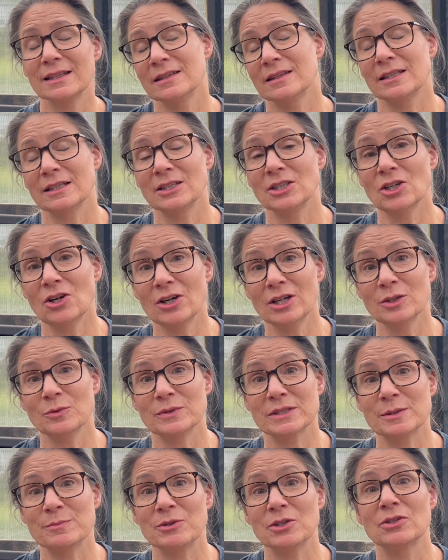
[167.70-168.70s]
The yarn
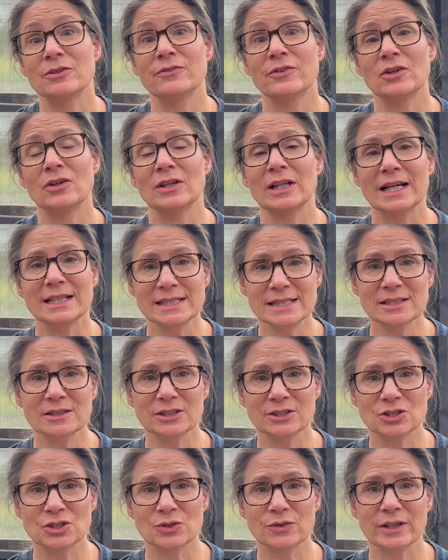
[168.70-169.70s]
was beautiful. I still
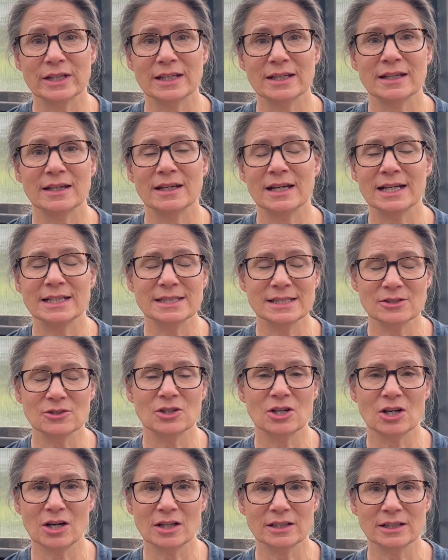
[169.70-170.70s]
enjoyed it. I still
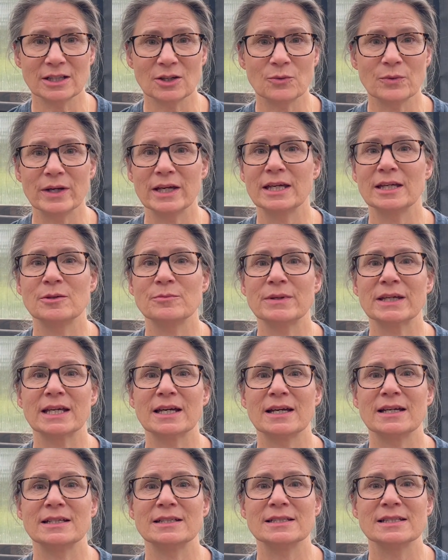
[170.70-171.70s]
call it a win
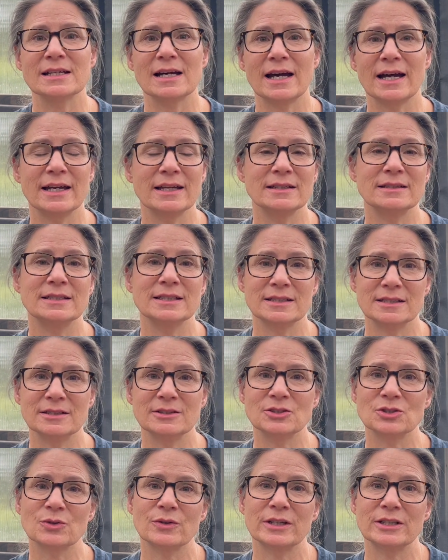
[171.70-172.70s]
because I did
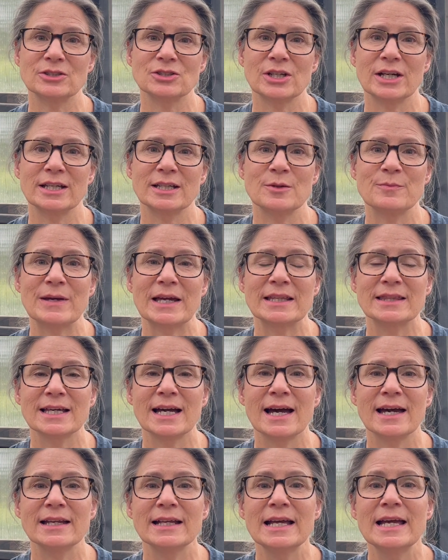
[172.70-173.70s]
enjoy trying to make
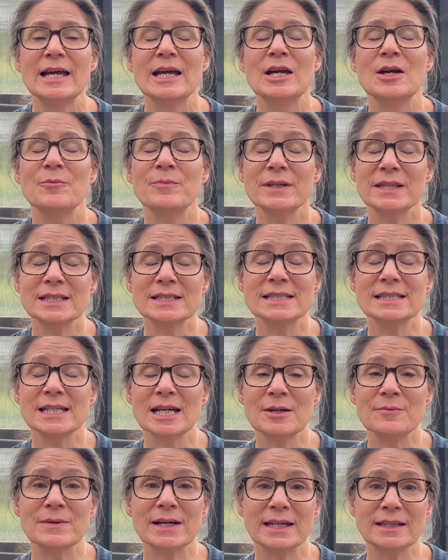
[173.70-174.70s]
that. But this
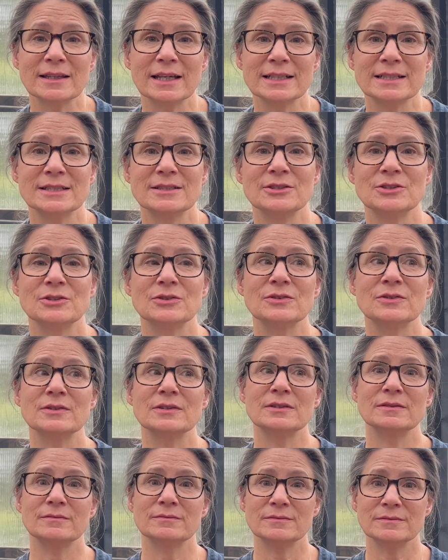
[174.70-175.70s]
time I'd like to
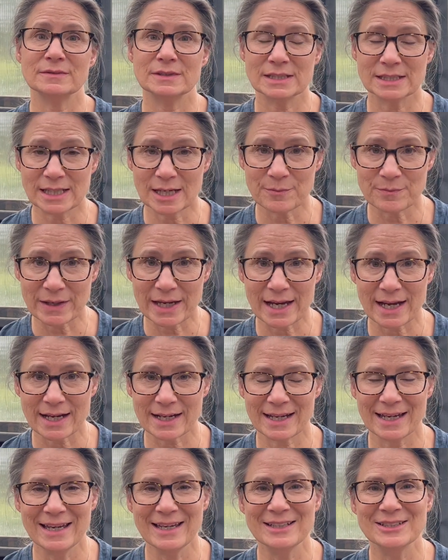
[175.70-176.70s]
step back,
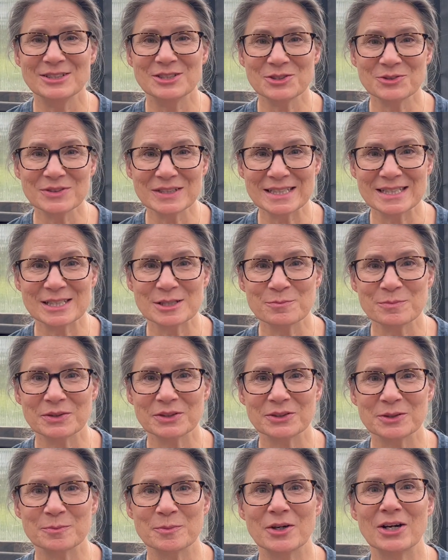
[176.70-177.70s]
do a
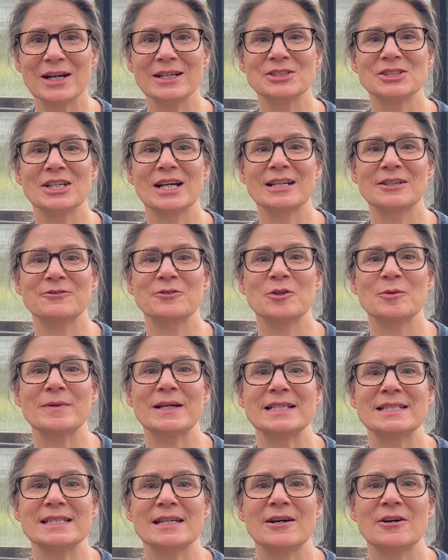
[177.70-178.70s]
simpler project for
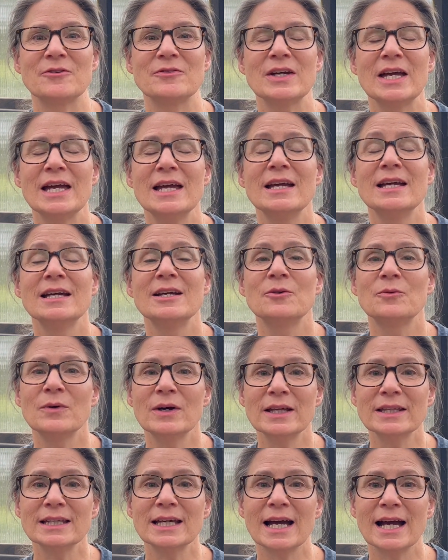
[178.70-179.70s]
myself,
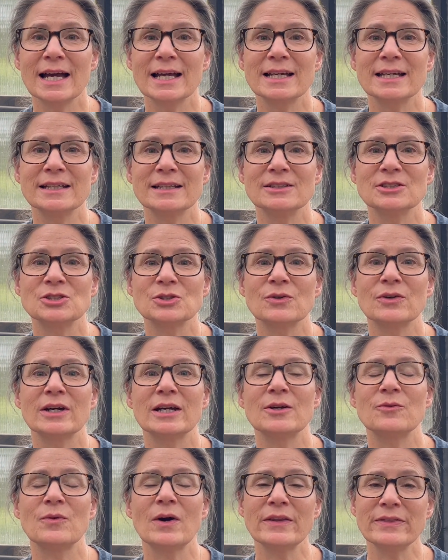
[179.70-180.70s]
one that I can
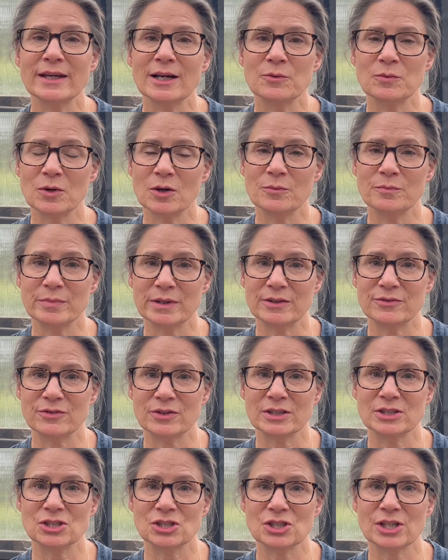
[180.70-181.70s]
enjoy, one that won't be
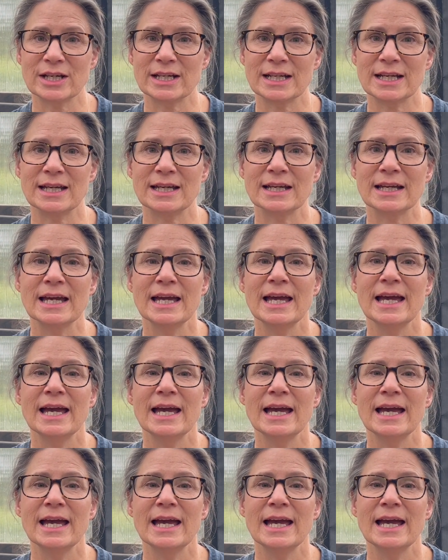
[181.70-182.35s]
frustrating.